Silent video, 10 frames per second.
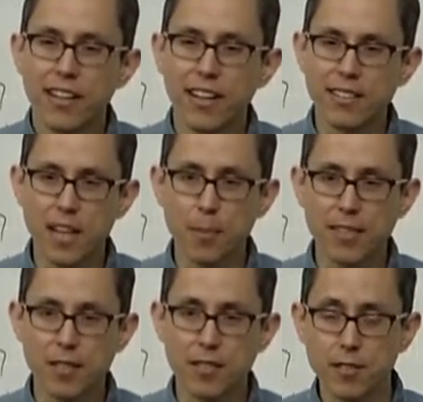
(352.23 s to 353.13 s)
uh,
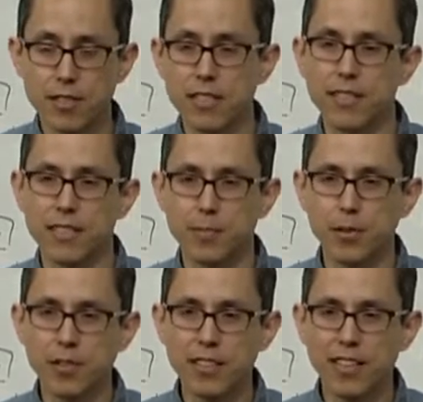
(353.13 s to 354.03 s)
topics I was interested in
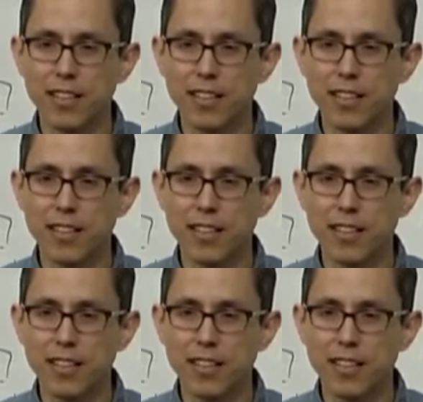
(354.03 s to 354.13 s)
exploring.